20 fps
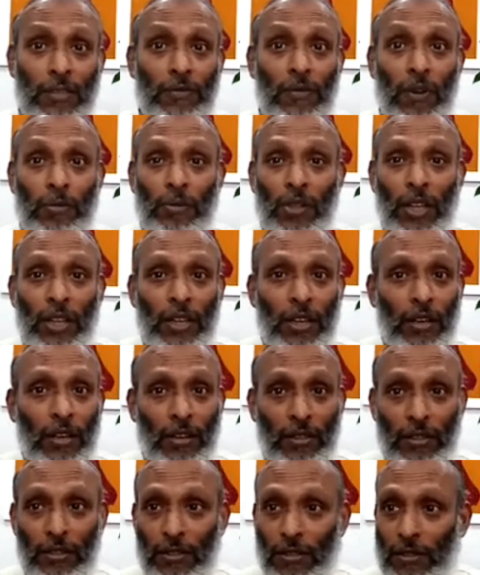from the
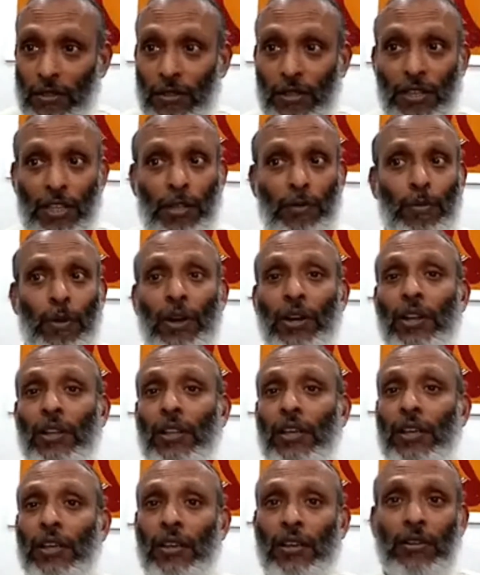earth, deep under
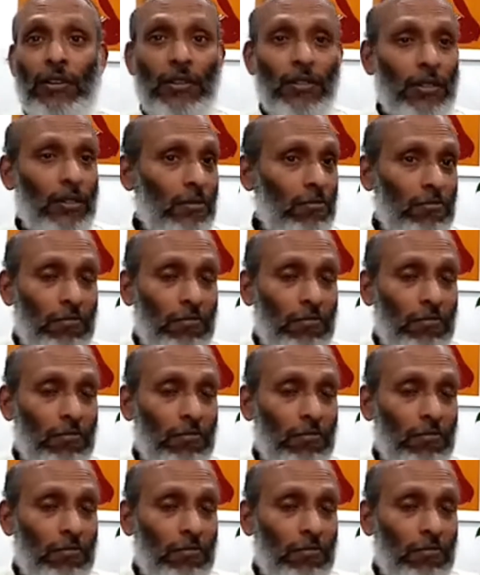the earth,